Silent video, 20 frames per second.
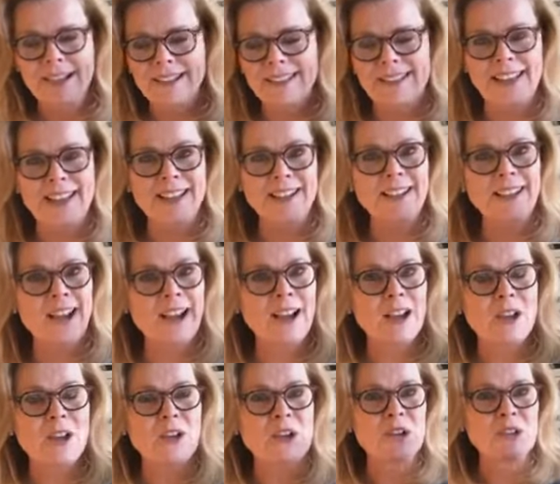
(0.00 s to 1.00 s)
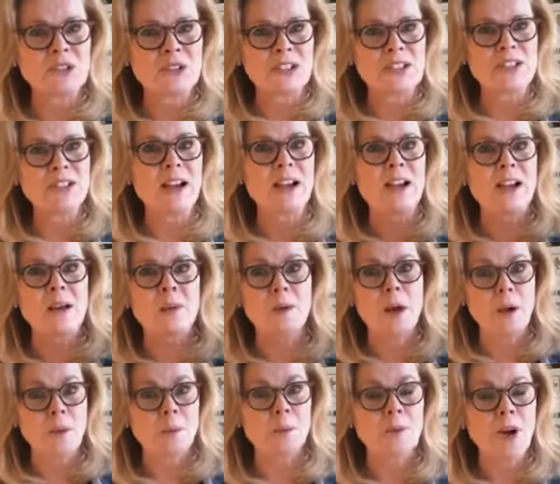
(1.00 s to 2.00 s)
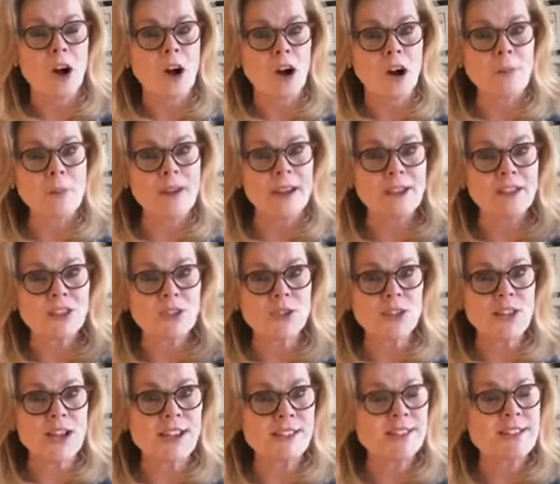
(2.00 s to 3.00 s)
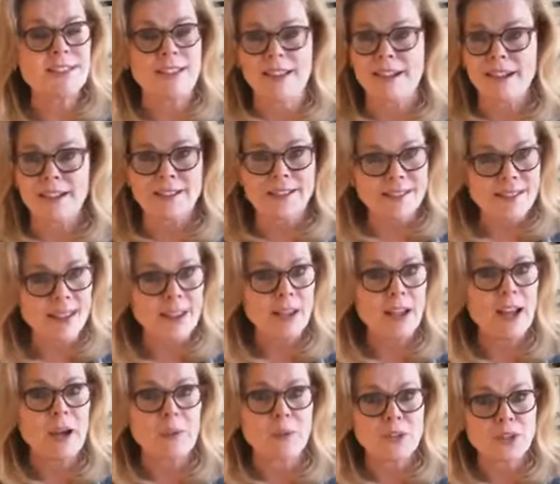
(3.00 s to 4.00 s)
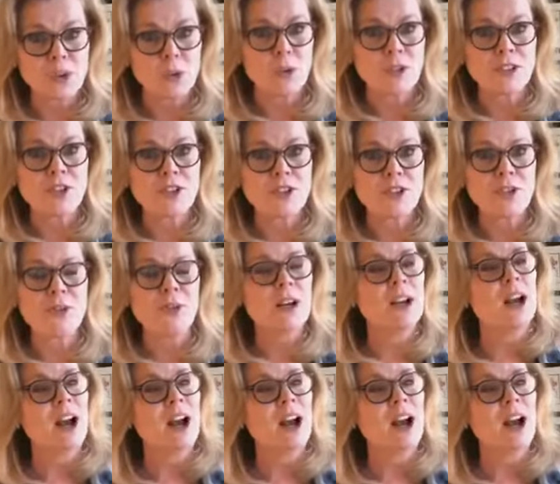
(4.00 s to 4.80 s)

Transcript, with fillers: Then I did arm exercises, like I said I was going to.